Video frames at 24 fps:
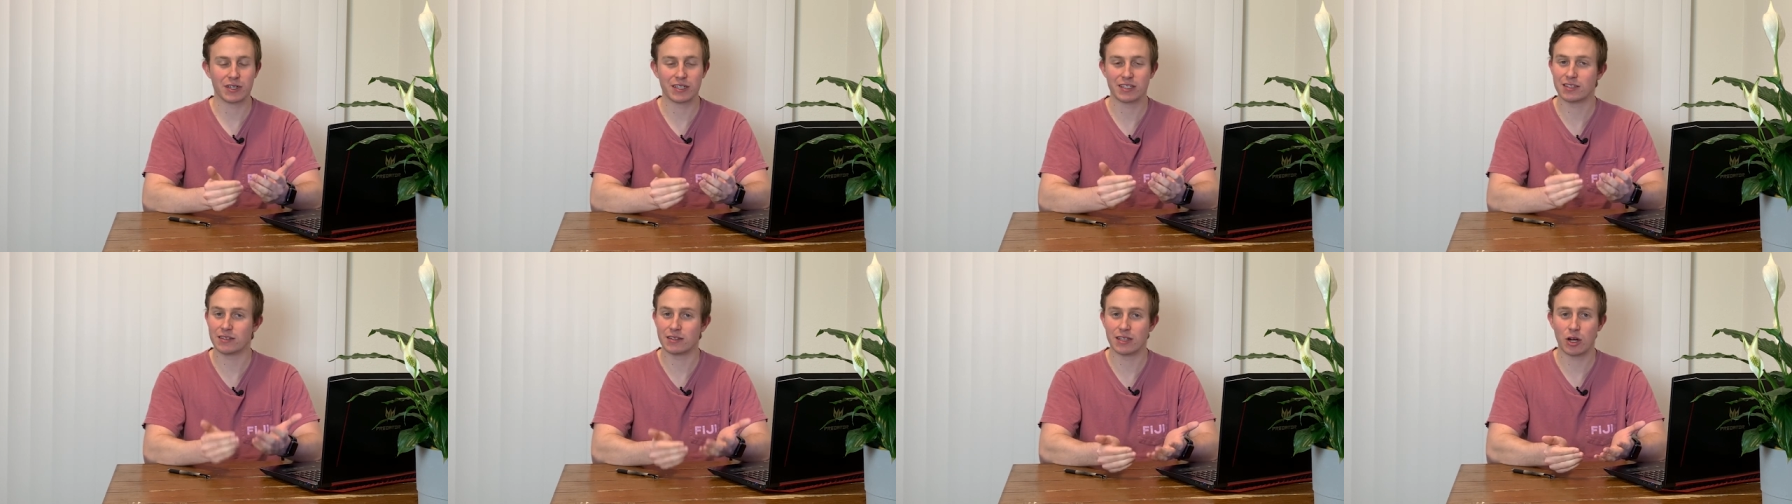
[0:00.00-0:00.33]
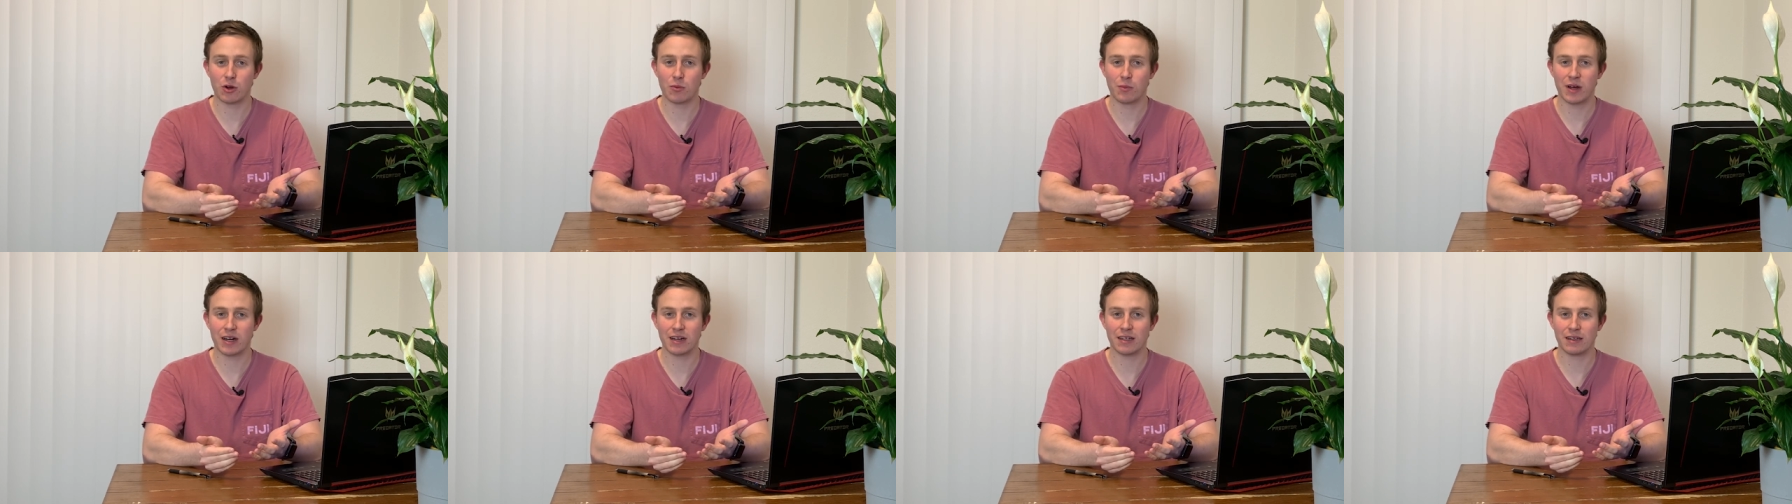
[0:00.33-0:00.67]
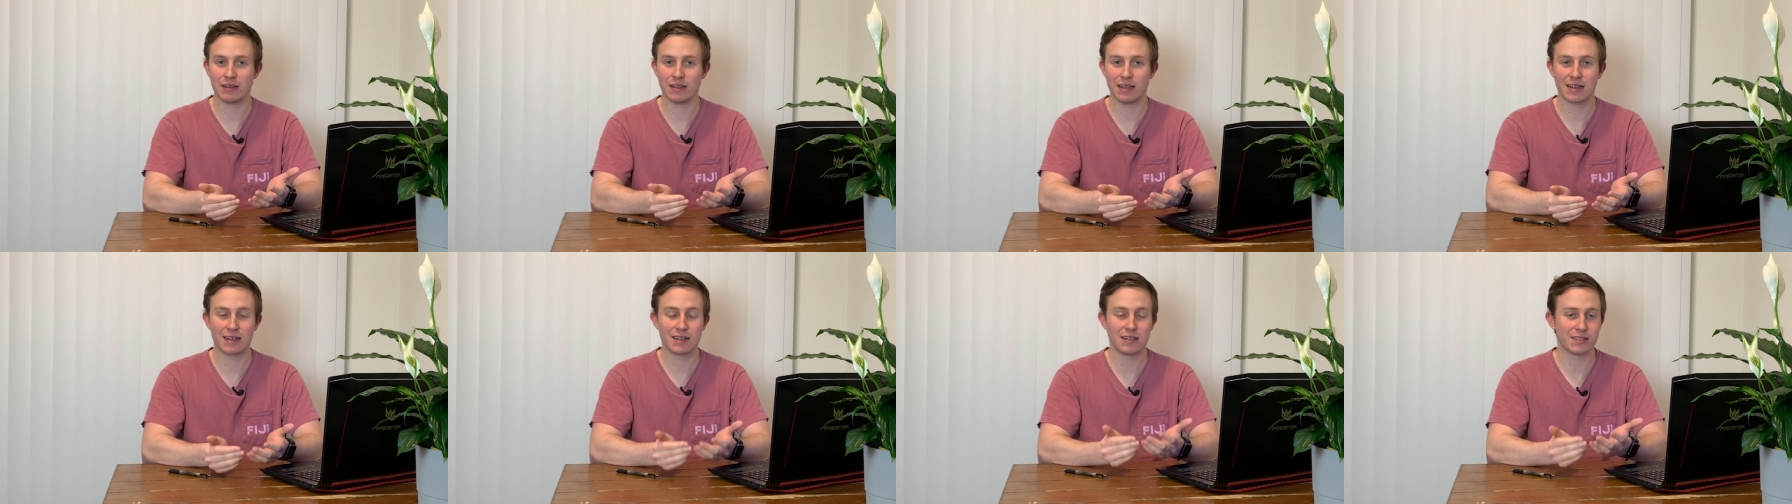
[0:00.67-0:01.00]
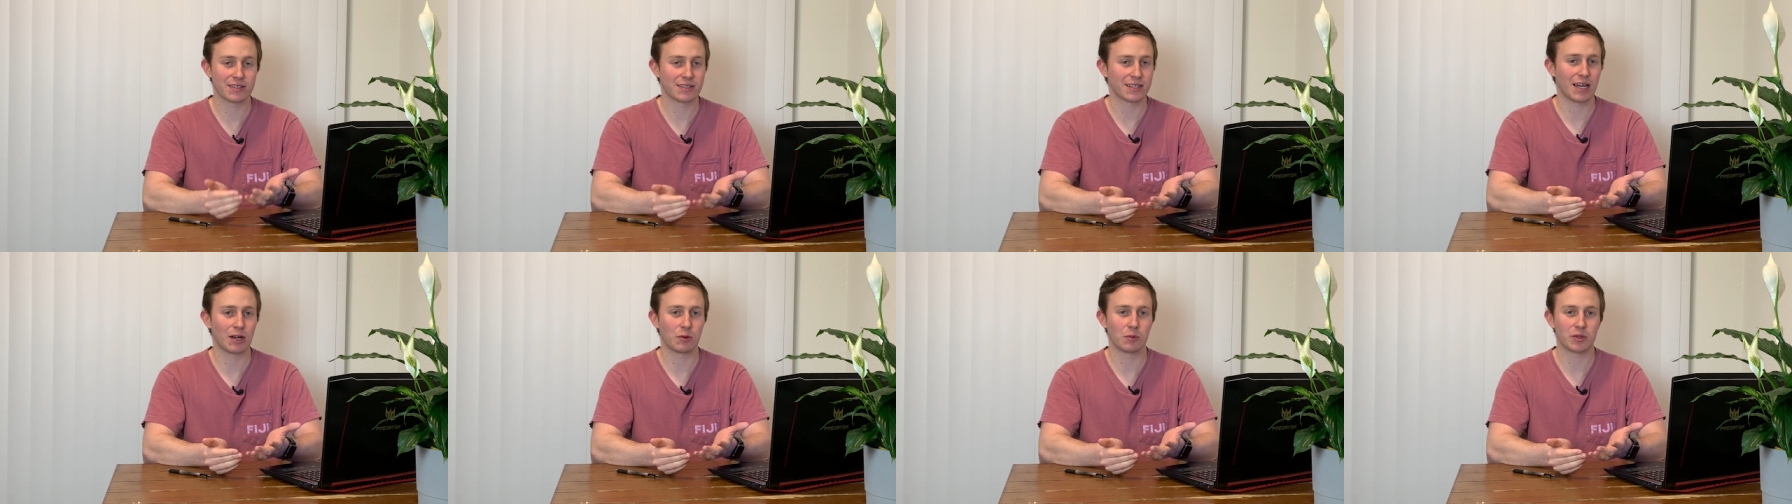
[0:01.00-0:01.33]
It's their money and they can
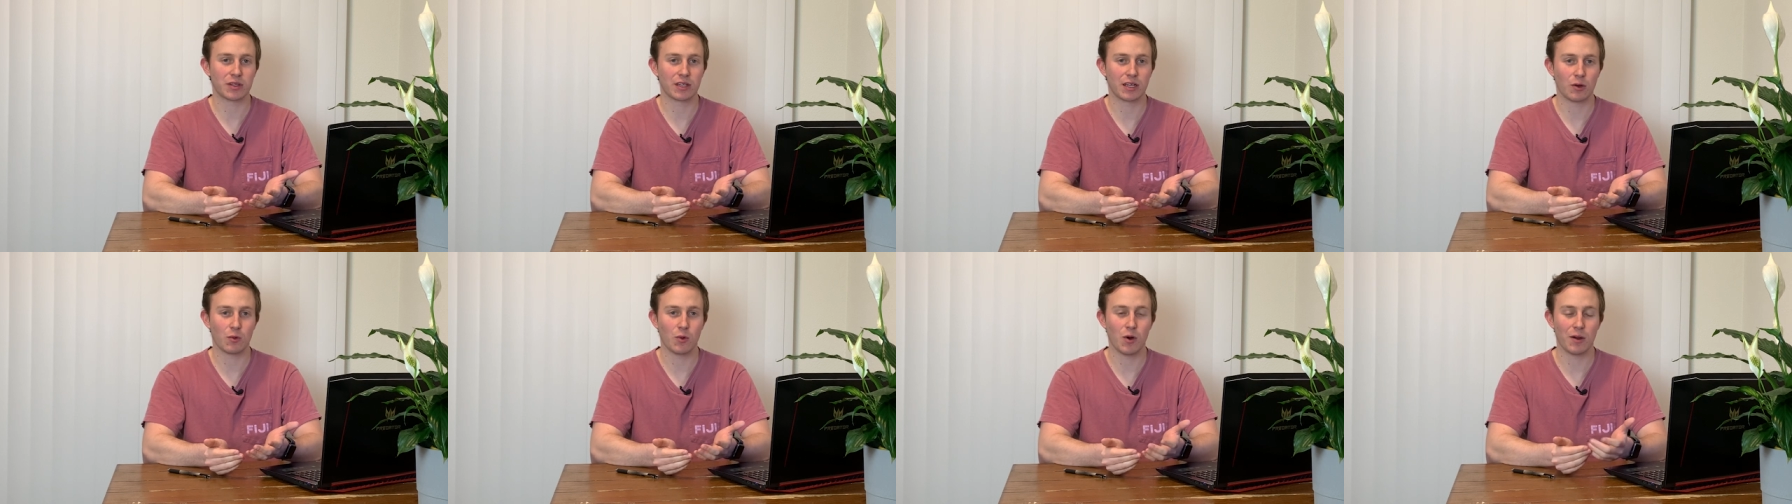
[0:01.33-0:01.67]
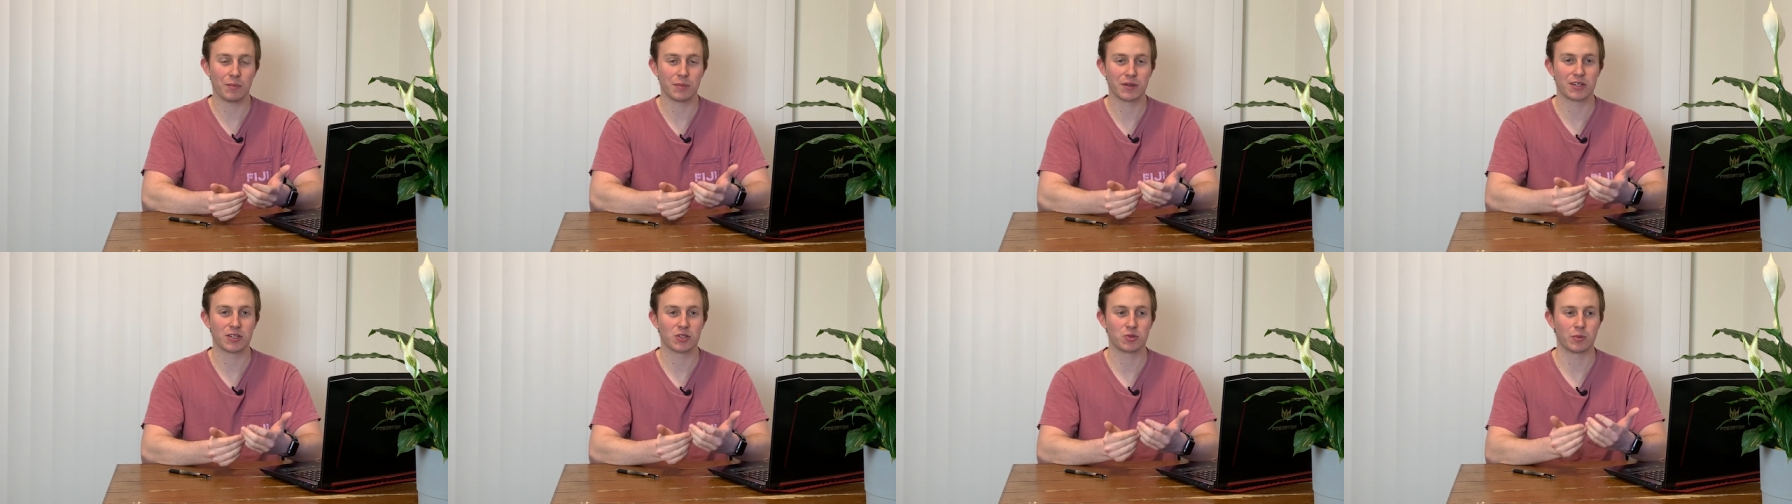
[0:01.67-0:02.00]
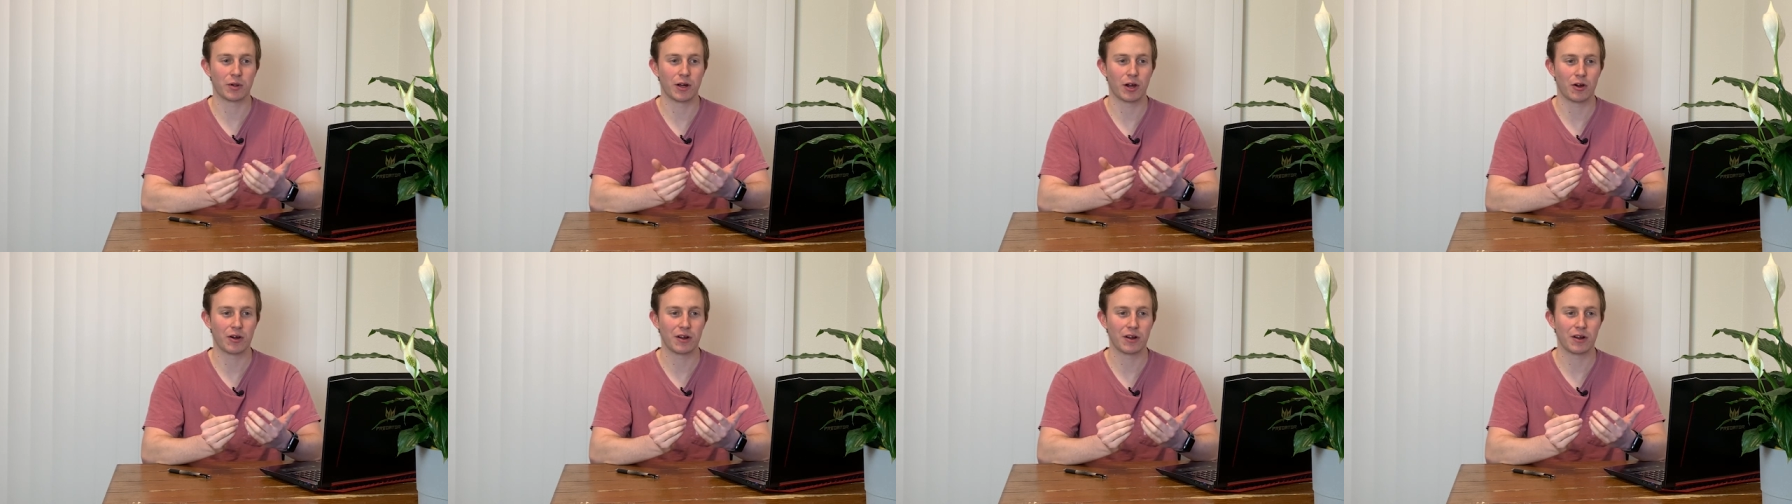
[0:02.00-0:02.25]
decide what they want because we